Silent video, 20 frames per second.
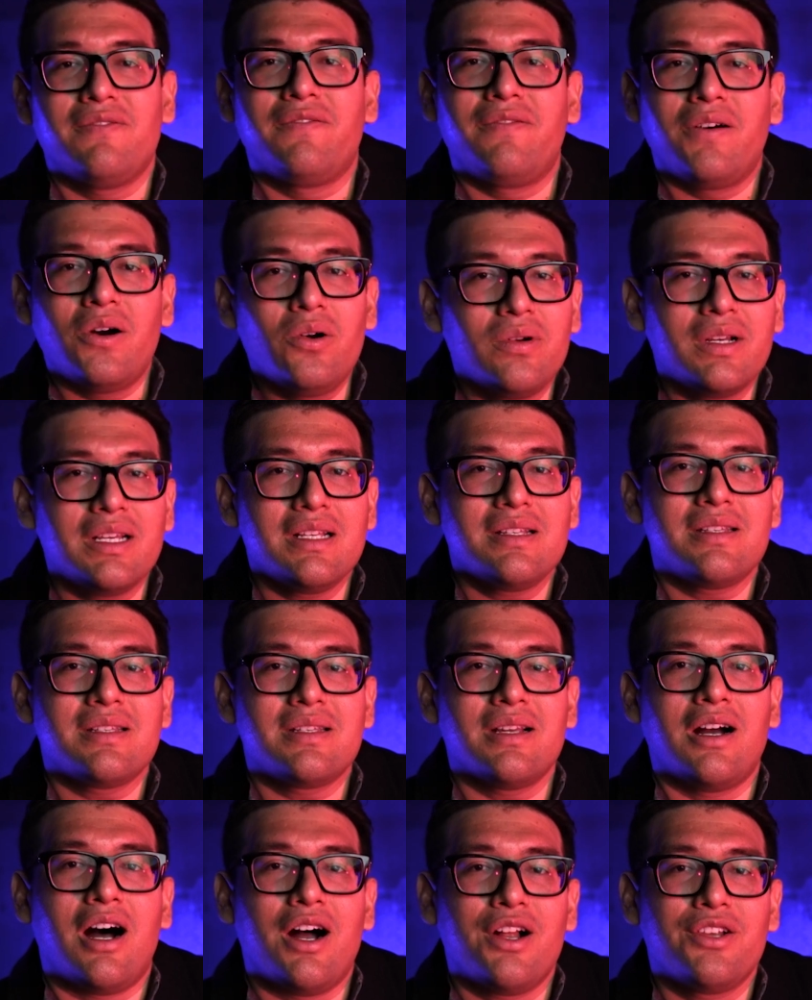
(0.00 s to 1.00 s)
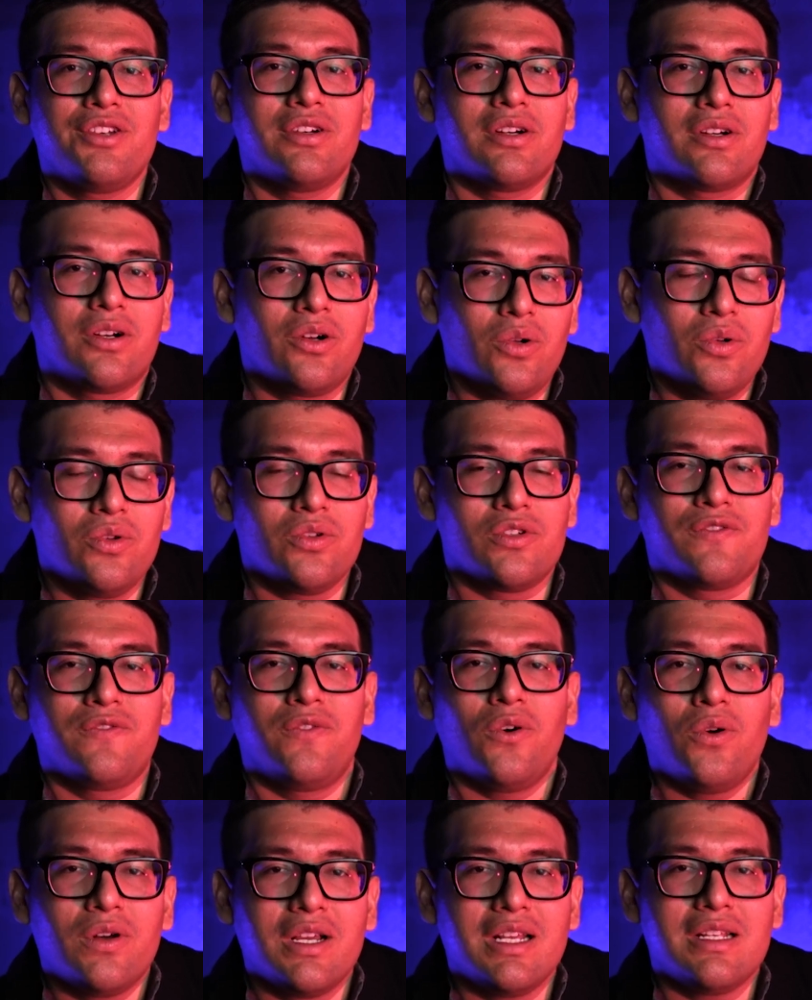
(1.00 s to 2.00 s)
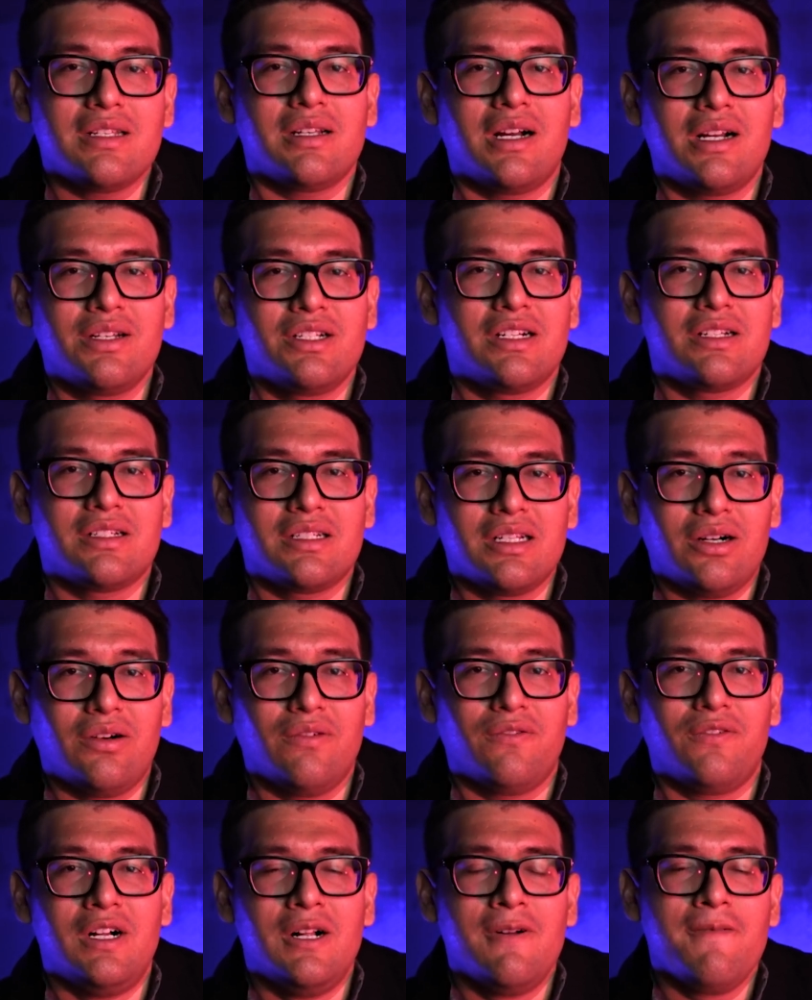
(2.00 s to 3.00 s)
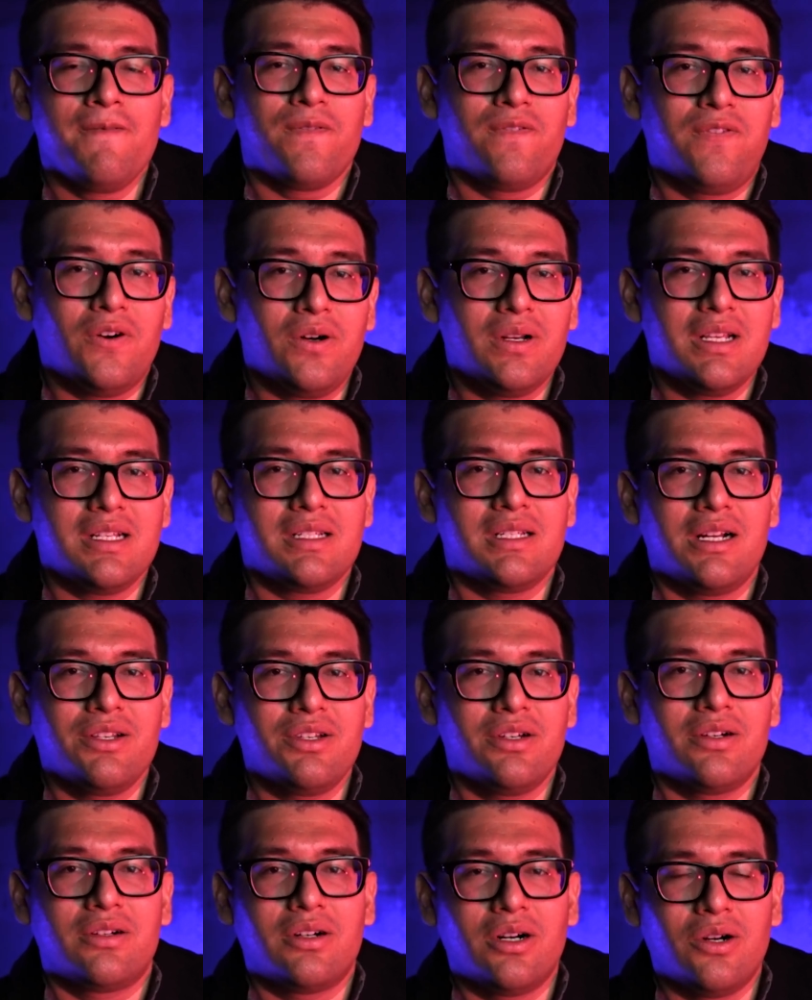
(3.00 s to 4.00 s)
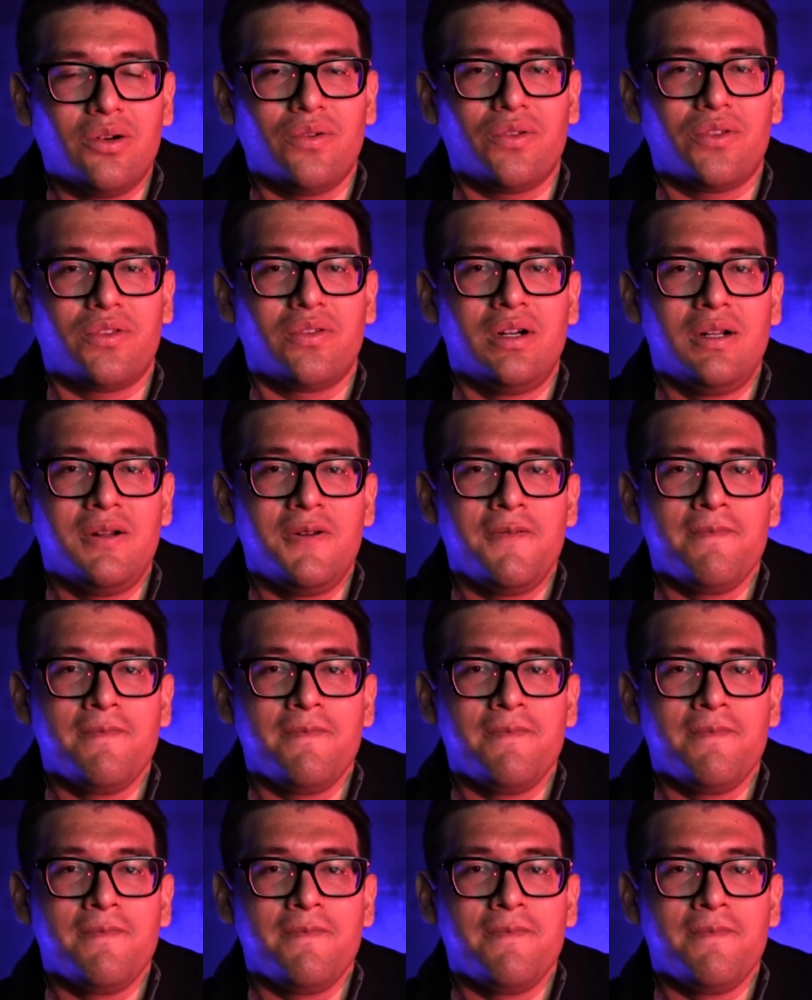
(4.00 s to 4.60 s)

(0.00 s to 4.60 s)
Focus on your goals. Focus on yourself. Focus on your growth.